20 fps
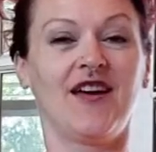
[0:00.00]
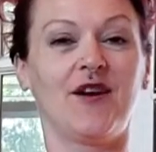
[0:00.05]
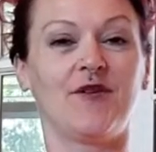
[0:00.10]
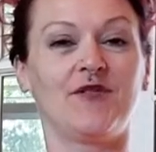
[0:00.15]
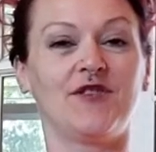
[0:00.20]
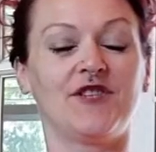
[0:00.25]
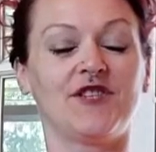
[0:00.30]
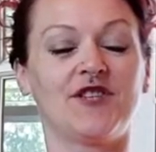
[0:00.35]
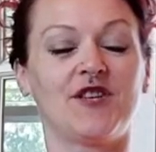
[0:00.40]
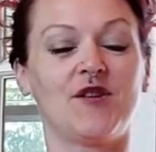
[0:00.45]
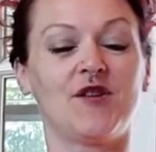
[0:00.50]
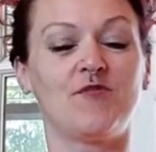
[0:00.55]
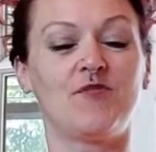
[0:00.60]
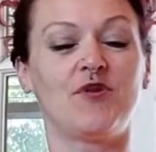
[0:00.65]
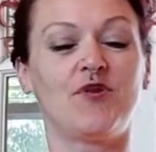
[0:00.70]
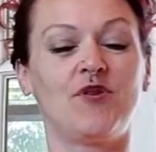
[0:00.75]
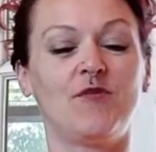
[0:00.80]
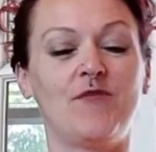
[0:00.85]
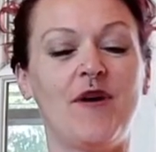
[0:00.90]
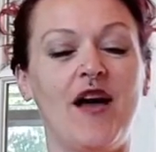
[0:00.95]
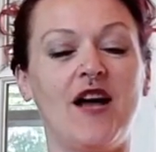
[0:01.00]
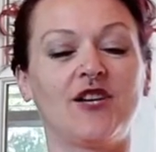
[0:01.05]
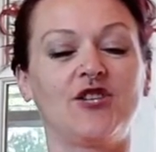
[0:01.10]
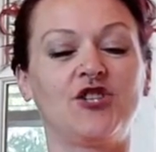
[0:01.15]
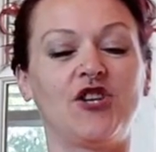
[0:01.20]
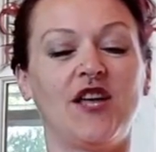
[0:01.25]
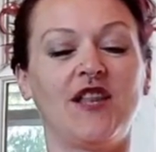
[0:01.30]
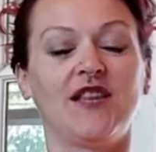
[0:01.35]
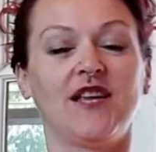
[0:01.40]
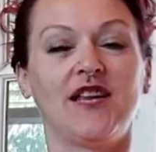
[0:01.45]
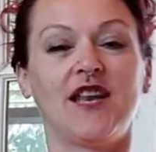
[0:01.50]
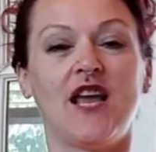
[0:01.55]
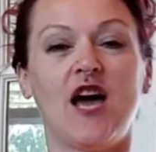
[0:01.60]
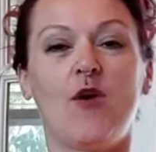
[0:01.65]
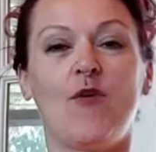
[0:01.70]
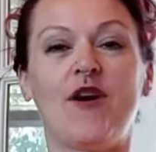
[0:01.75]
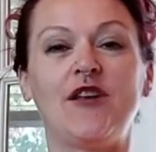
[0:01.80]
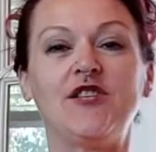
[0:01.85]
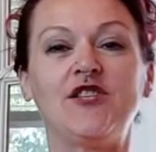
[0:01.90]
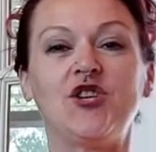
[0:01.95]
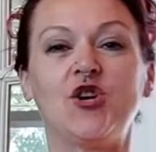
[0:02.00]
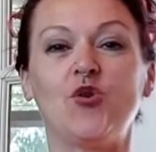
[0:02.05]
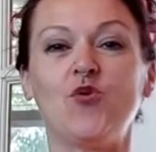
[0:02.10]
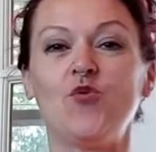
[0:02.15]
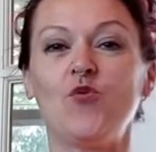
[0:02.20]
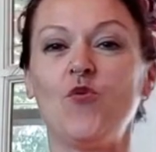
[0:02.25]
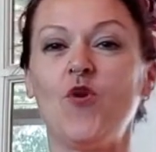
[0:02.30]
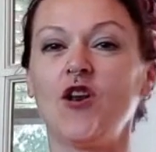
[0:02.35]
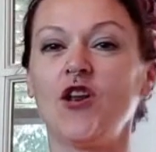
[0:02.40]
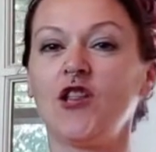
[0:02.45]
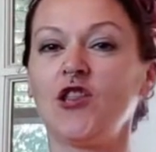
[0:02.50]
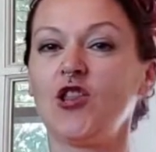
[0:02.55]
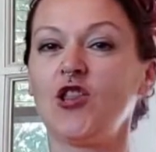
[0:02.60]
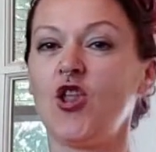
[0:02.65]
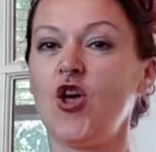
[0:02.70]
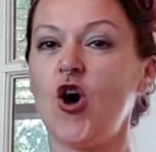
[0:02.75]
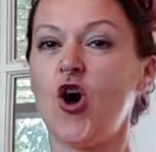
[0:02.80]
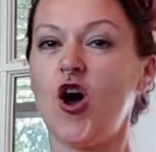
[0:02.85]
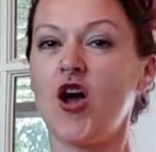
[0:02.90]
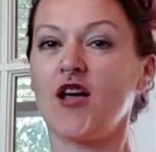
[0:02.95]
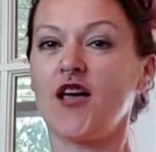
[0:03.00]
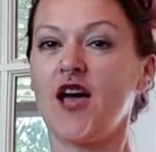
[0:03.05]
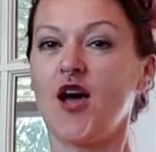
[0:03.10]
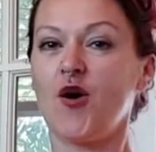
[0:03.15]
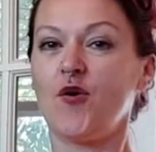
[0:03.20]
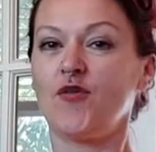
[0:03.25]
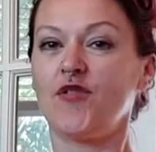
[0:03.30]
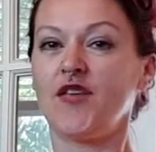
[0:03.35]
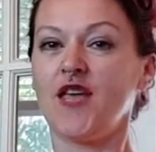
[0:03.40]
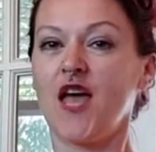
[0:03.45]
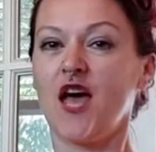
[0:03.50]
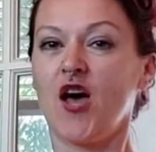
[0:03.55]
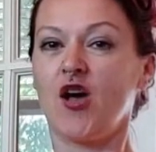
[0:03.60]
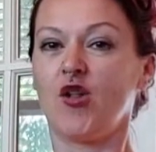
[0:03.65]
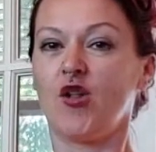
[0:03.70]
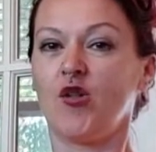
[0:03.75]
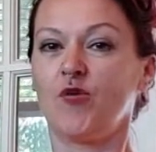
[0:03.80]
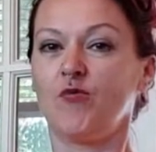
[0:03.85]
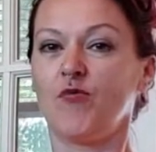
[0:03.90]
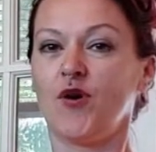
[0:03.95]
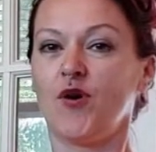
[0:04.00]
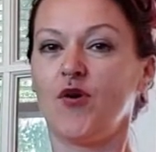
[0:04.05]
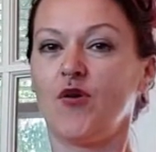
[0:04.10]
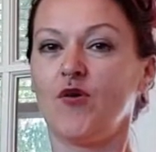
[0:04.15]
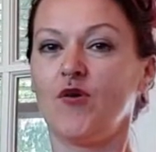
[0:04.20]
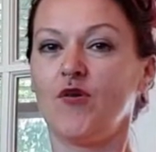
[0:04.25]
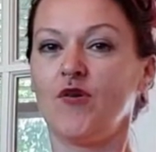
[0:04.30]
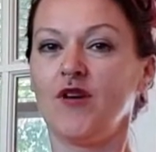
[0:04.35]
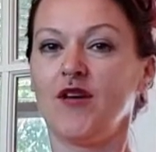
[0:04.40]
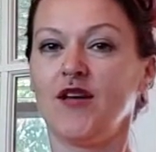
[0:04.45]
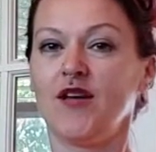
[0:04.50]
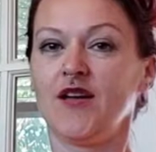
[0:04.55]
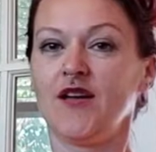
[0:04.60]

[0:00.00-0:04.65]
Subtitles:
We're just going to pull back gently. Now I don't want to lock out the elbow.